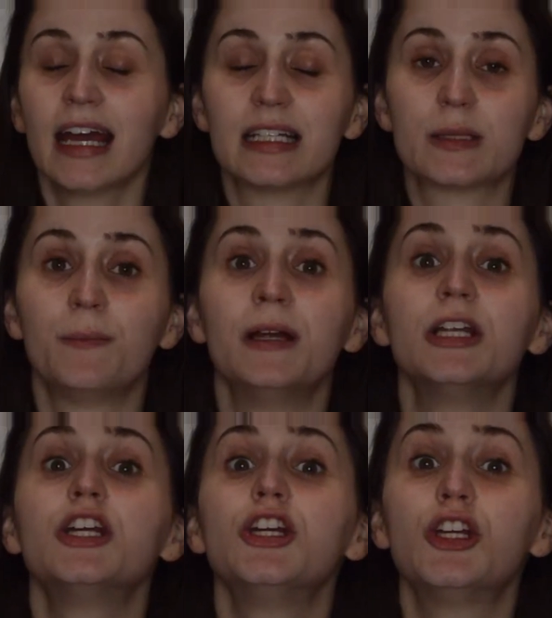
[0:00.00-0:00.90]
It's been
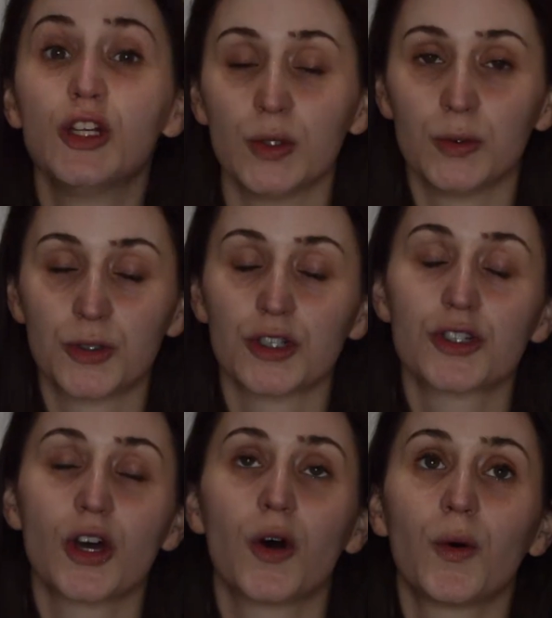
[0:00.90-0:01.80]
huge.
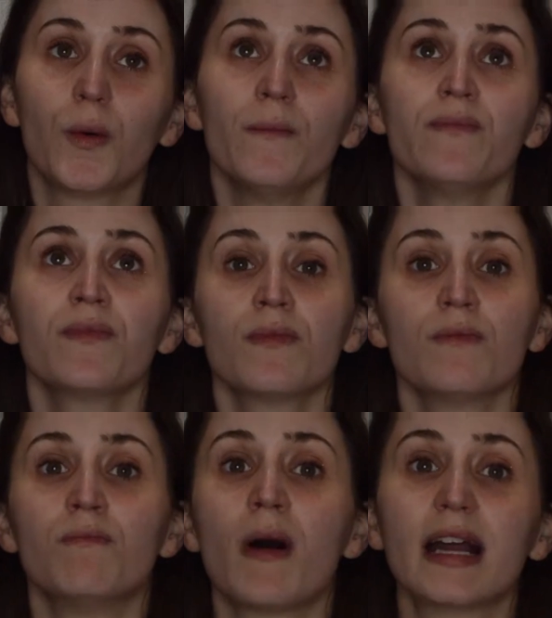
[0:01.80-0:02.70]
So
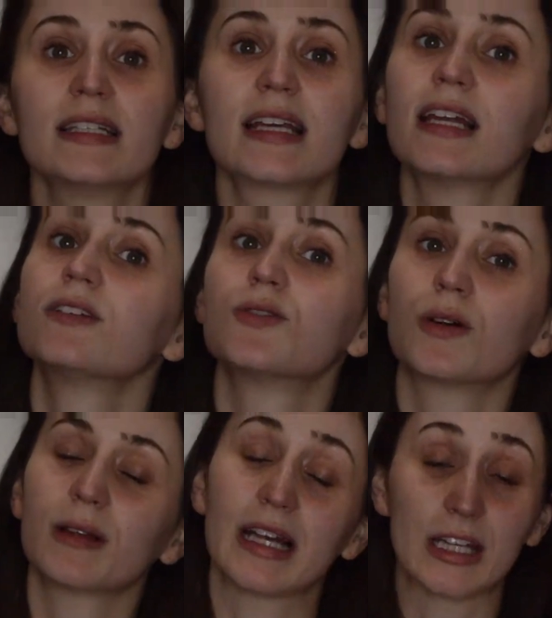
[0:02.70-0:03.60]
my skin is
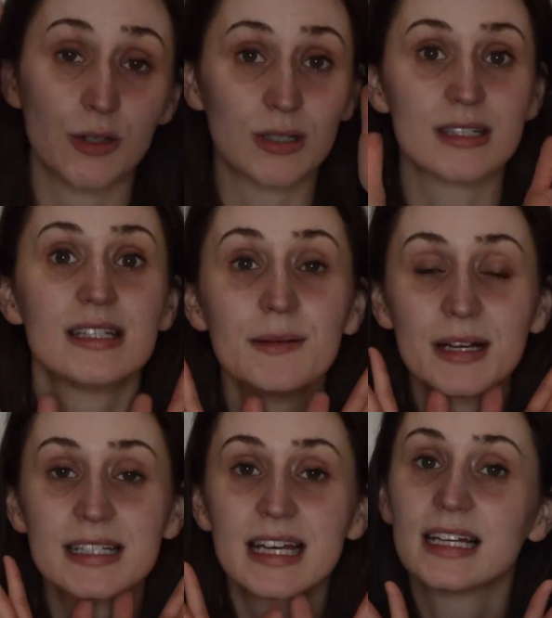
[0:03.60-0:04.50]
normally, like you can see
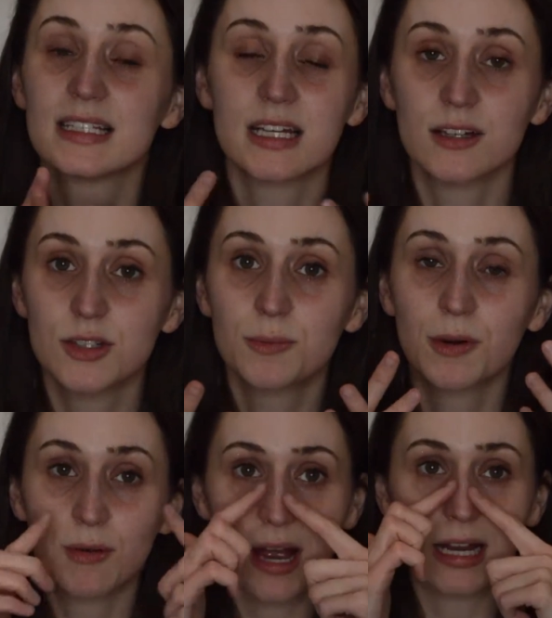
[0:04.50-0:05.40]
my skin, it's not
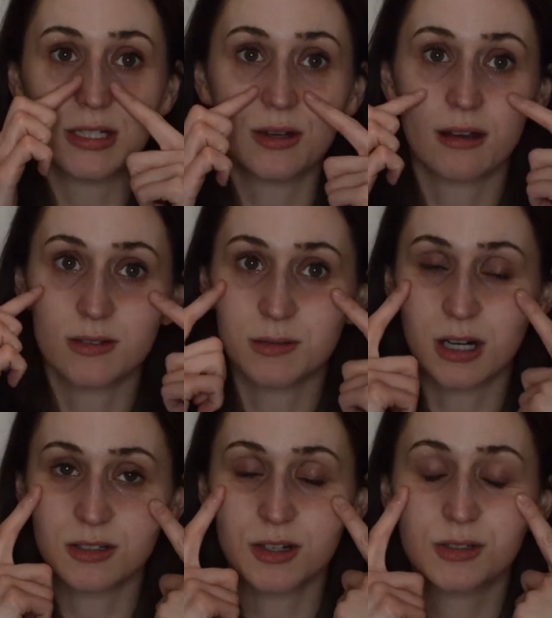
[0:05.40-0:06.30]
super red. I do have some
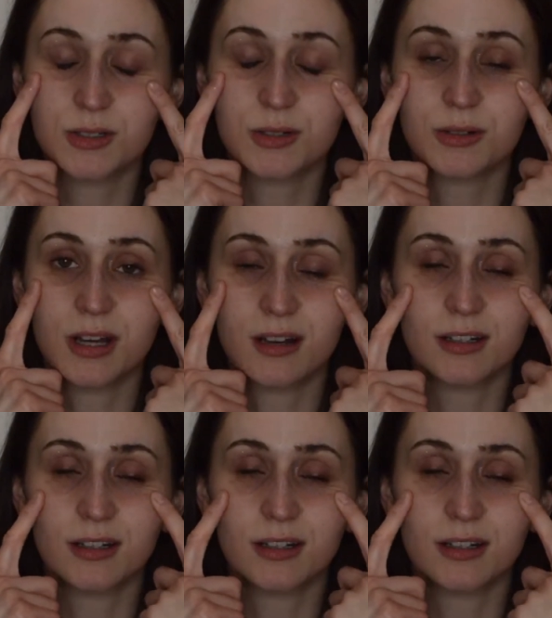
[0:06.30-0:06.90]
dark circles going on